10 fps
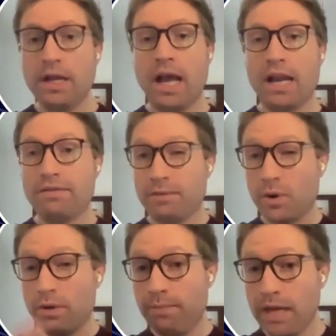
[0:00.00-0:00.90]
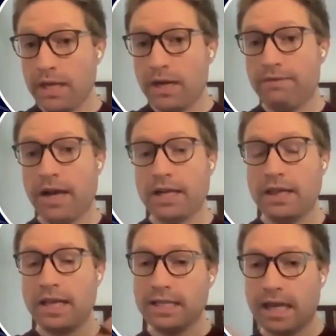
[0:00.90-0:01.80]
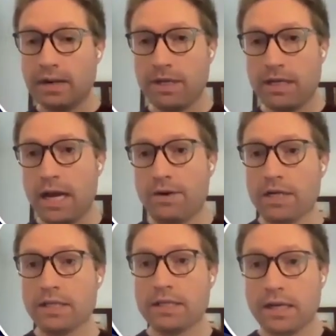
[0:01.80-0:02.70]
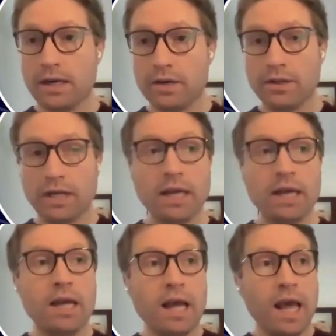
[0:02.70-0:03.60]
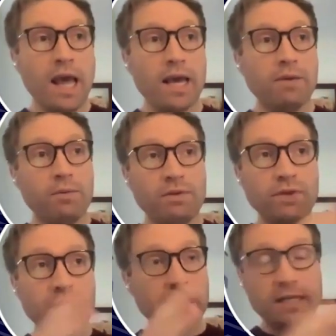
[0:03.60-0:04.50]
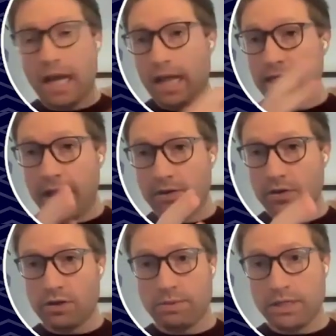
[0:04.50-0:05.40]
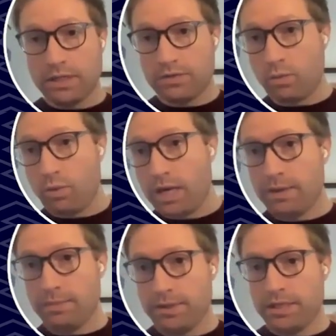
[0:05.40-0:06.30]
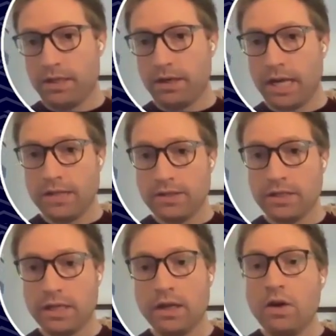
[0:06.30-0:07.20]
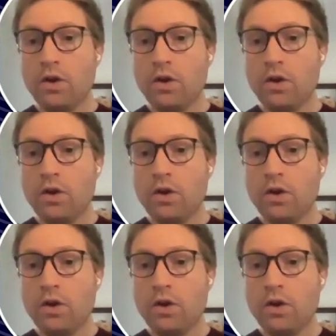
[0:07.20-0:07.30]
And if I'm going big enough, I can then segment down. I can say not only, hey, we've looked at 10,000 responses for why people say they're canceling.